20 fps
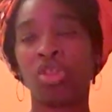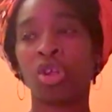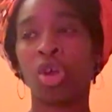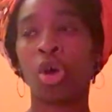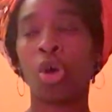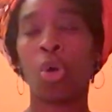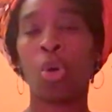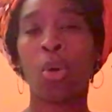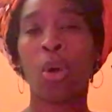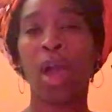
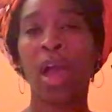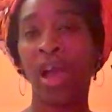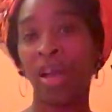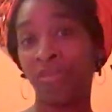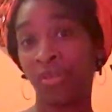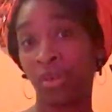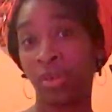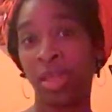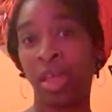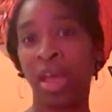So
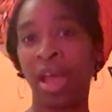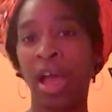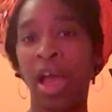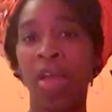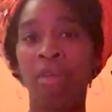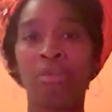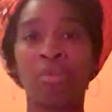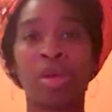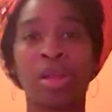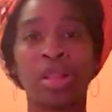after that,
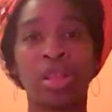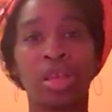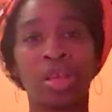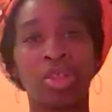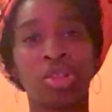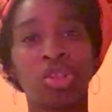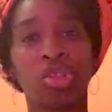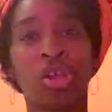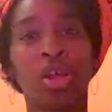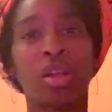I really
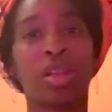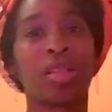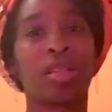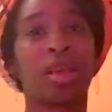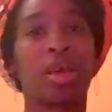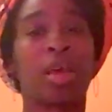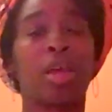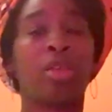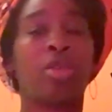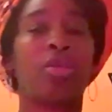started to
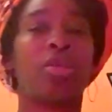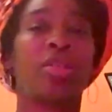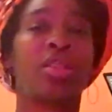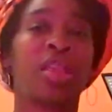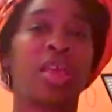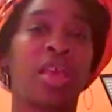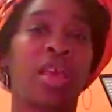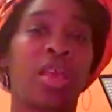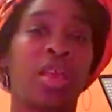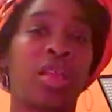
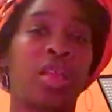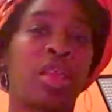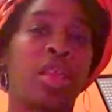understand,